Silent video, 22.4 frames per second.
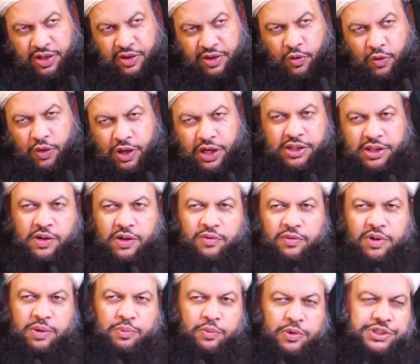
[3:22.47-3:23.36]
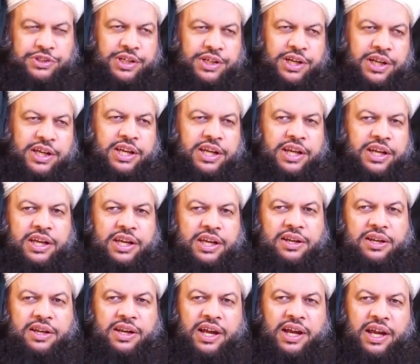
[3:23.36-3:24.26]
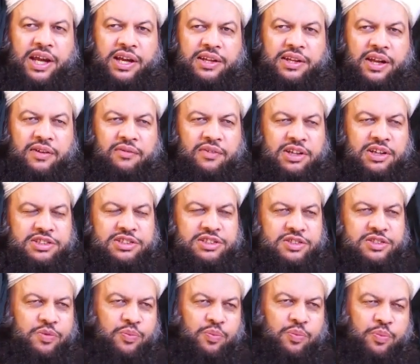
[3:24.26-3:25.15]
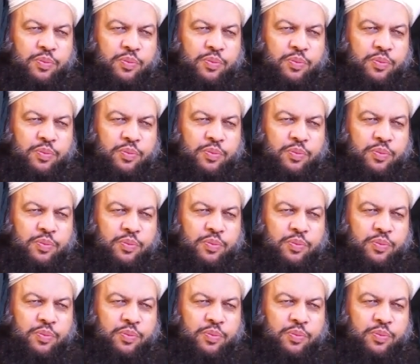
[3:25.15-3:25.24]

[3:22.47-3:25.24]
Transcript: or other were mushrikeen and there was